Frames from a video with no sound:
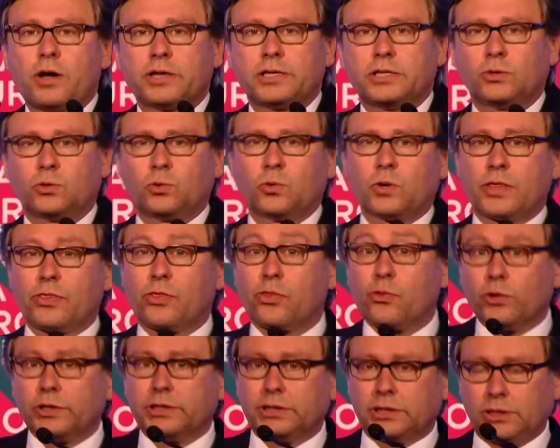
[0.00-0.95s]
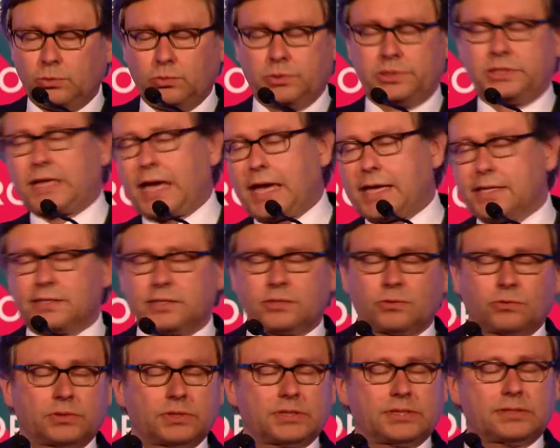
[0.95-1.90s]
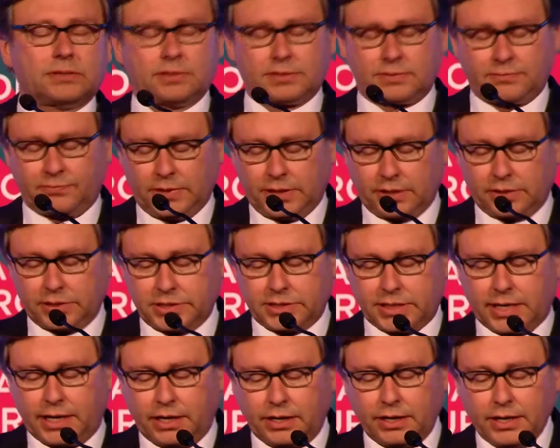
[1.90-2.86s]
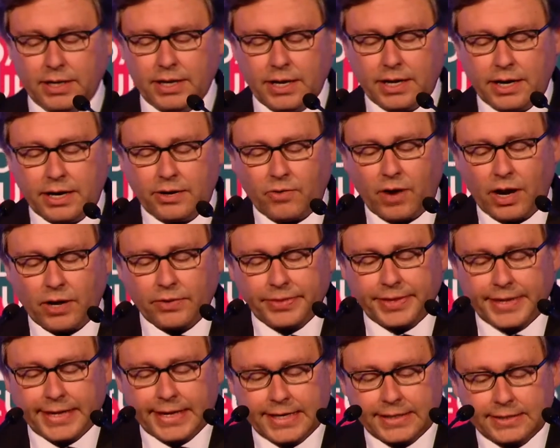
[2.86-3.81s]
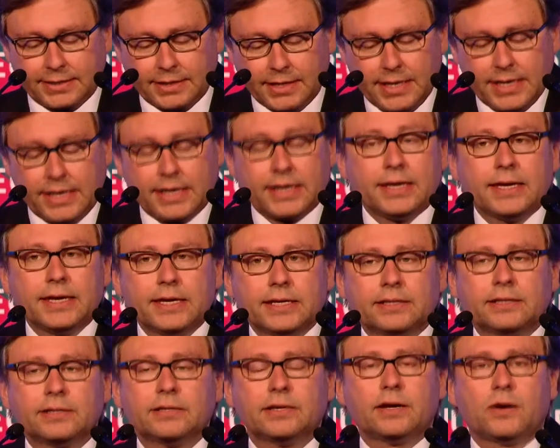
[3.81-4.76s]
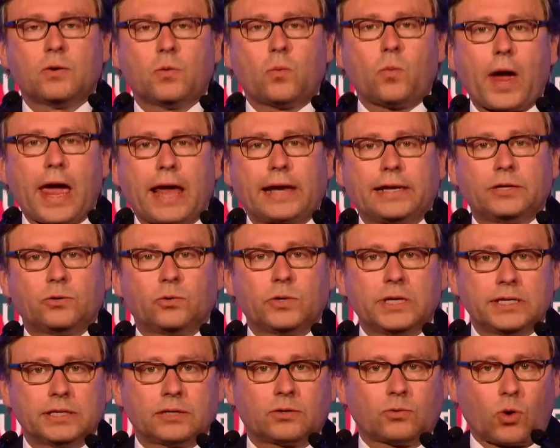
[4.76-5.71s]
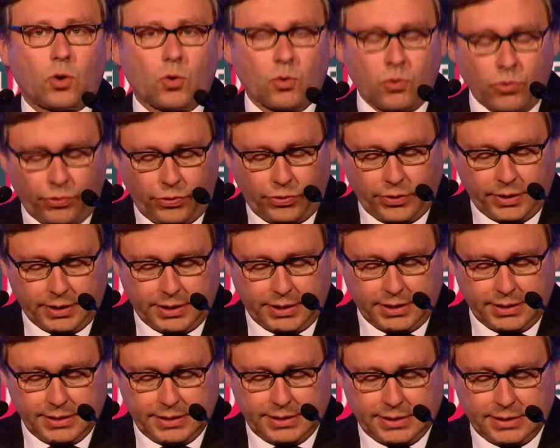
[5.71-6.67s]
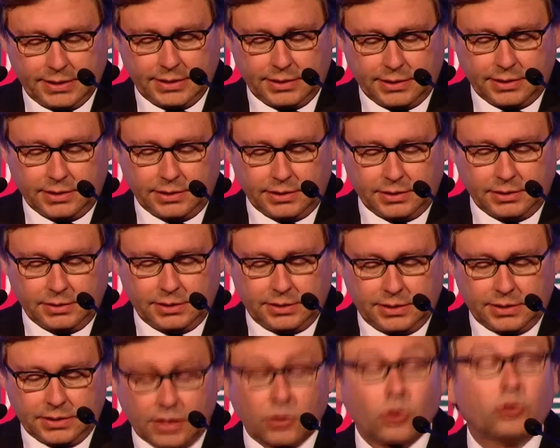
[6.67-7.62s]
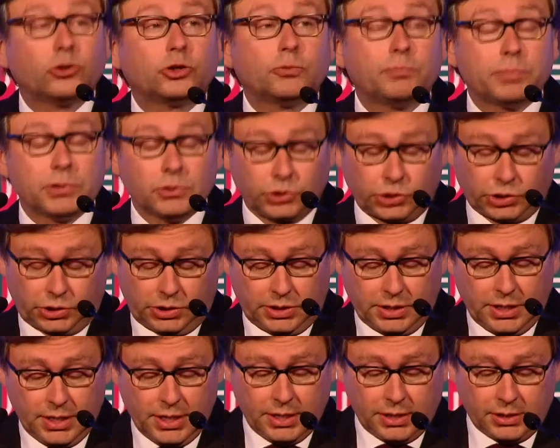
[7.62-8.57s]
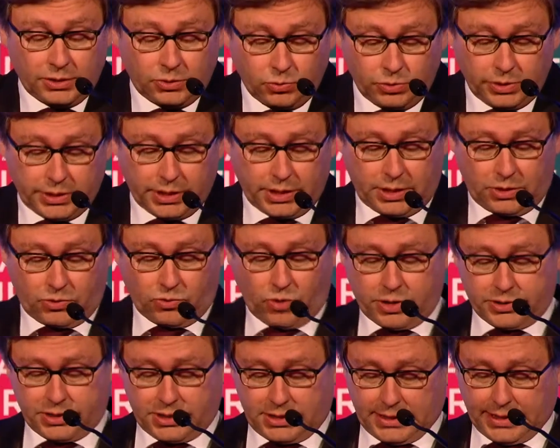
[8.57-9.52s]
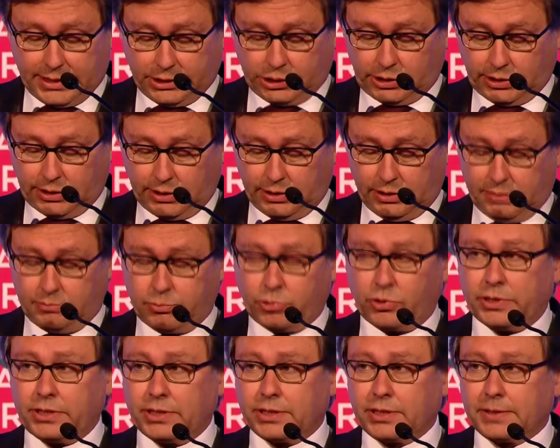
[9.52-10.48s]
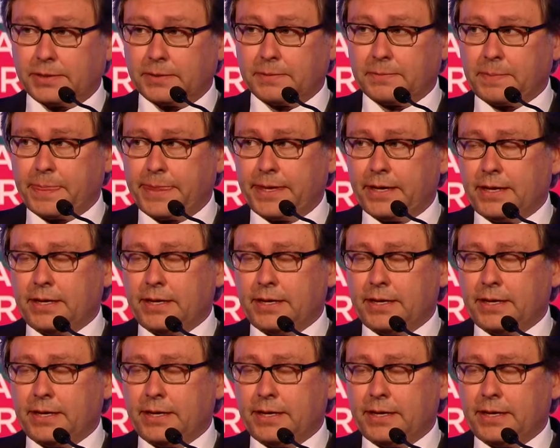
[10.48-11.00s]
€1.32, so these figures are around that, in value, in growth, in contribution to the gross national product.